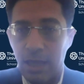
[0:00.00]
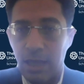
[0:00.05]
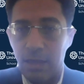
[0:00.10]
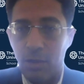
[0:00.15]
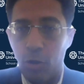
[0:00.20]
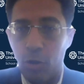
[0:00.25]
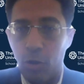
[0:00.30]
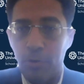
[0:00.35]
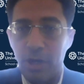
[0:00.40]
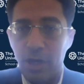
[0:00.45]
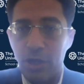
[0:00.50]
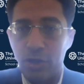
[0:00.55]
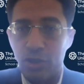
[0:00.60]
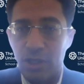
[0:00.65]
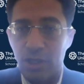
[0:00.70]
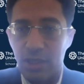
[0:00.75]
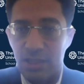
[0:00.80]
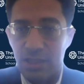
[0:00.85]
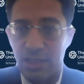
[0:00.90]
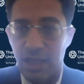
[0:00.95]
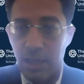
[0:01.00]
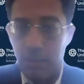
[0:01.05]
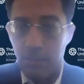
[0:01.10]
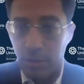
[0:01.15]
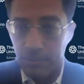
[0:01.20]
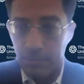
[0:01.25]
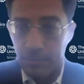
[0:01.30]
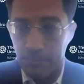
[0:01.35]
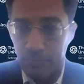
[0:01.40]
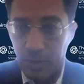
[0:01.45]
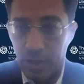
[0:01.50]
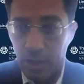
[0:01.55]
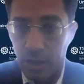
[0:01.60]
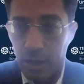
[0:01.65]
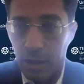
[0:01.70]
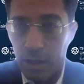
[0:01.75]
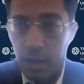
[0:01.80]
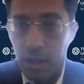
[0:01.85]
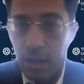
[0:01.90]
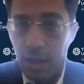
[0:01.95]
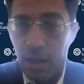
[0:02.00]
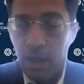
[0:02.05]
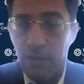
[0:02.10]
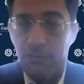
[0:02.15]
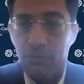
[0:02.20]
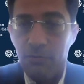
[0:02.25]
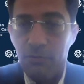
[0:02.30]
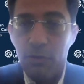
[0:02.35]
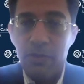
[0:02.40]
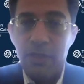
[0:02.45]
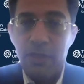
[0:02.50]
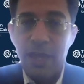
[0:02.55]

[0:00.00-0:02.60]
that the operation is stable, if you